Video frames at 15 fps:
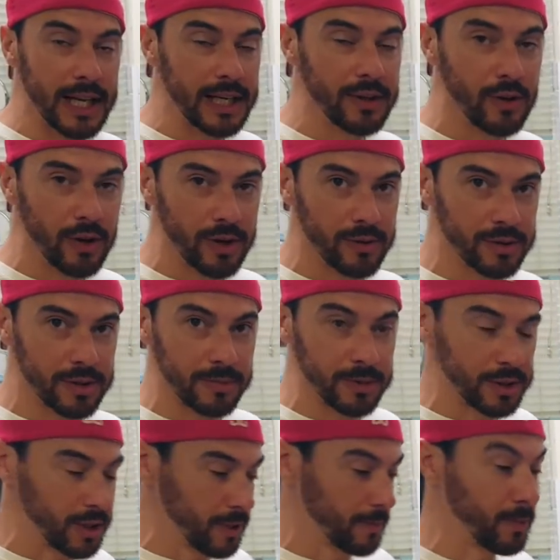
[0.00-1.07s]
any oil, so I'm
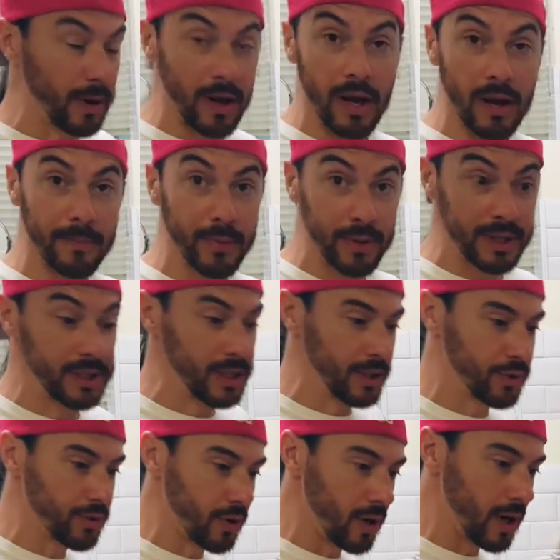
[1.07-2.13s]
just going to put this
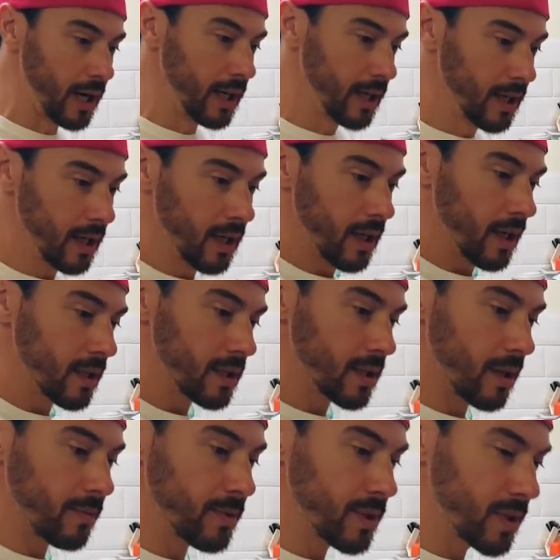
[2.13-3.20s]
in dry.
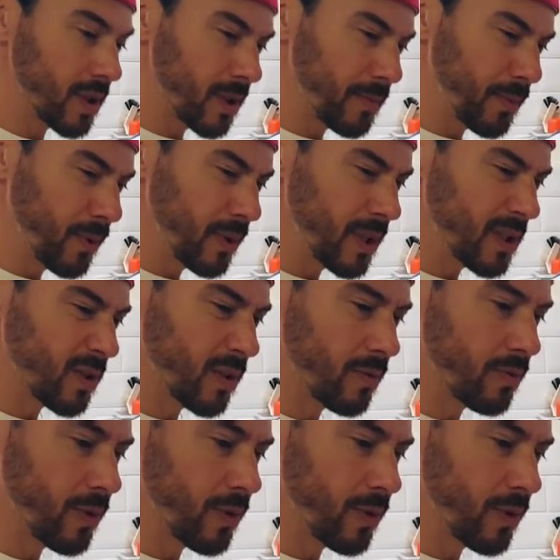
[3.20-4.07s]
So I'm just going to put this on a